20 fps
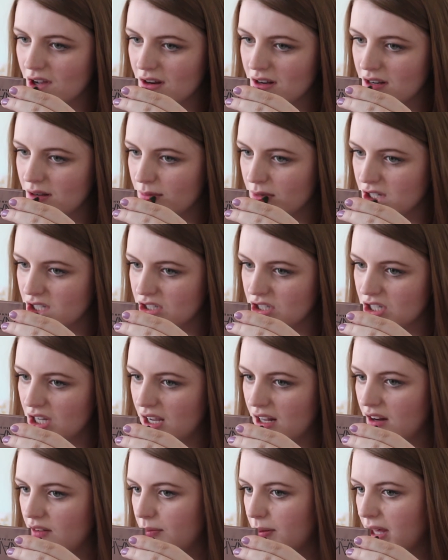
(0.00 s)
on to my
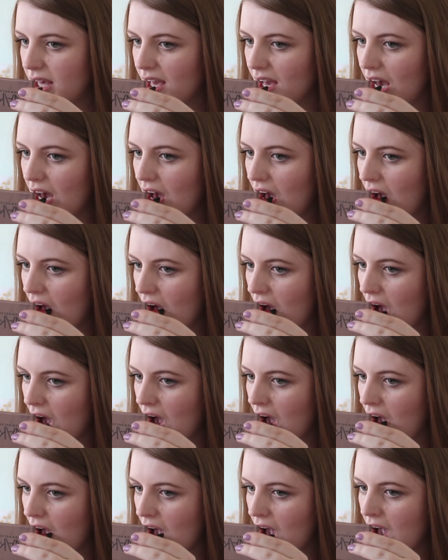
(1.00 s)
shade of pink.
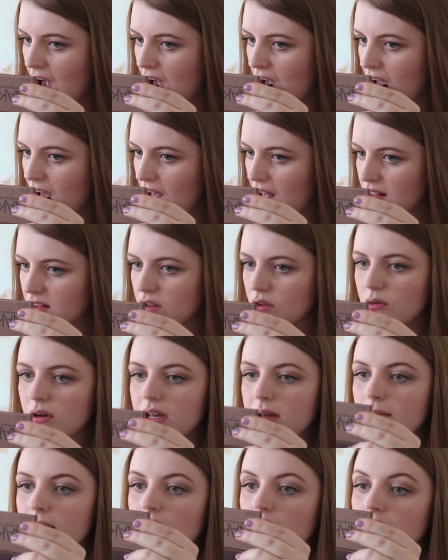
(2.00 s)
It's
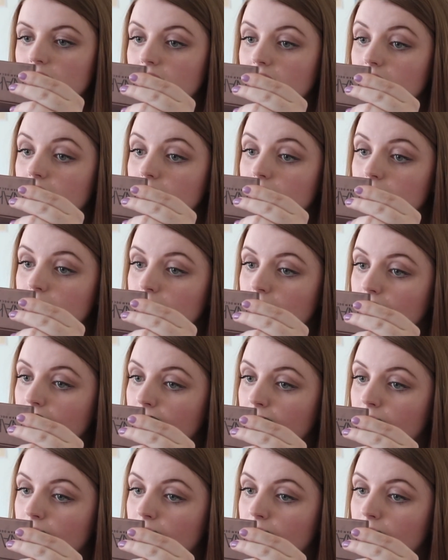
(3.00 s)
quite marvelous.